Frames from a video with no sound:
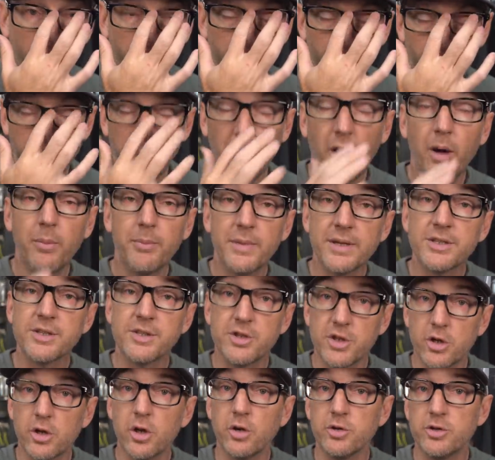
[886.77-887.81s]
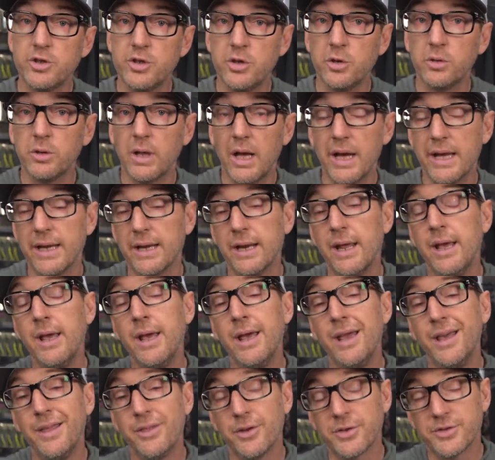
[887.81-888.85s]
The problem is, is you go too light,
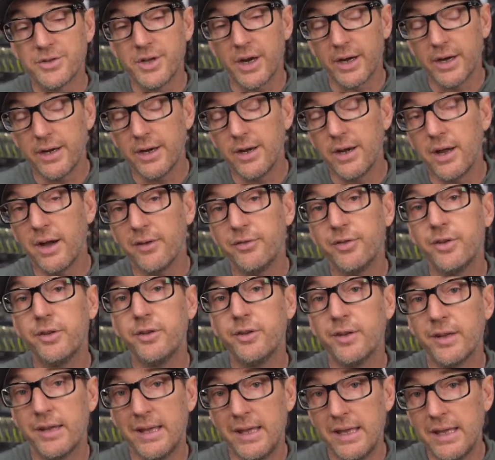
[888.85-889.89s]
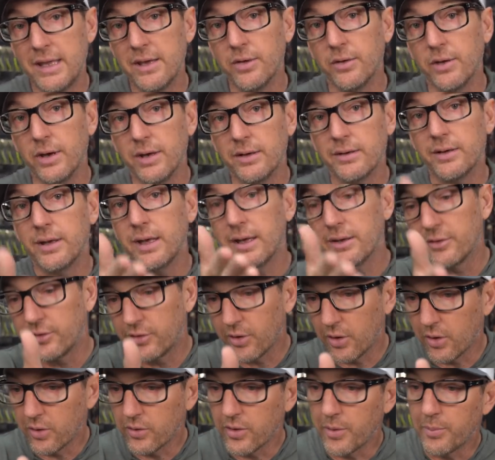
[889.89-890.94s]
there's not enough to keel it. And
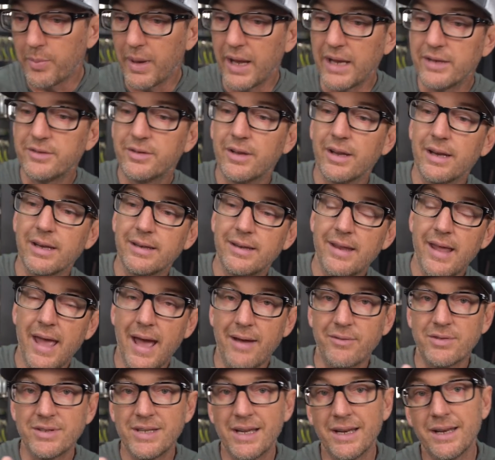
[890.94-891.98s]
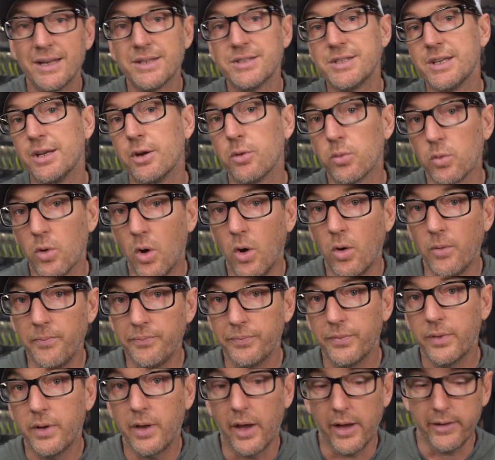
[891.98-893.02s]
so the bait's can have a tendency to roll,
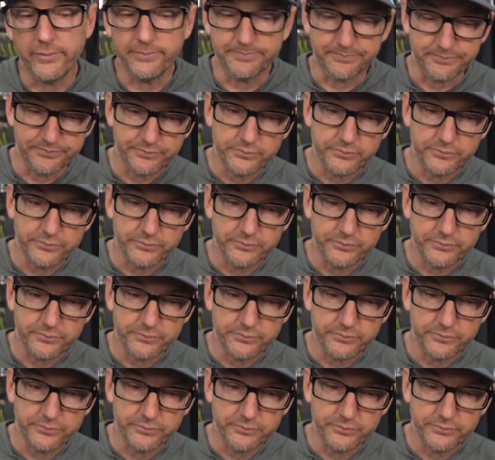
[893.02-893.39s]
okay?